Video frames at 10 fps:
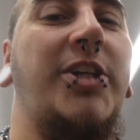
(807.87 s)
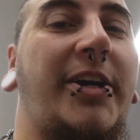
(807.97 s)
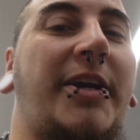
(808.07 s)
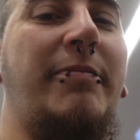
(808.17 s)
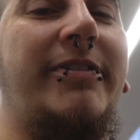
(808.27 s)
try to
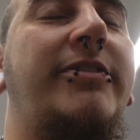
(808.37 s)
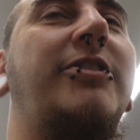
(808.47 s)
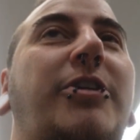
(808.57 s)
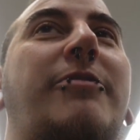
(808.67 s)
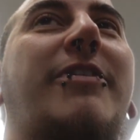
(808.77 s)
keep this
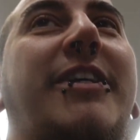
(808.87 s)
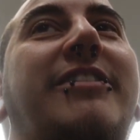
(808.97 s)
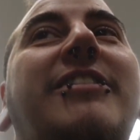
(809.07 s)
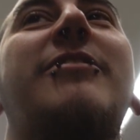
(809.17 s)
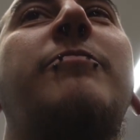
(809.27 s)
straight
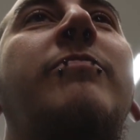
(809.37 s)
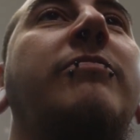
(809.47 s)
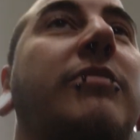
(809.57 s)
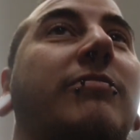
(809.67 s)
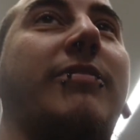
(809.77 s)
face.
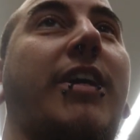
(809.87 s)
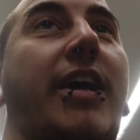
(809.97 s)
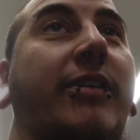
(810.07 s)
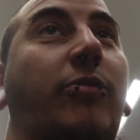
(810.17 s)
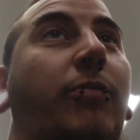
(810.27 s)
Gotta
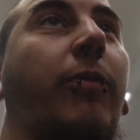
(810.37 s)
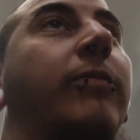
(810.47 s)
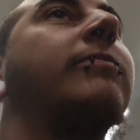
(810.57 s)
act normal.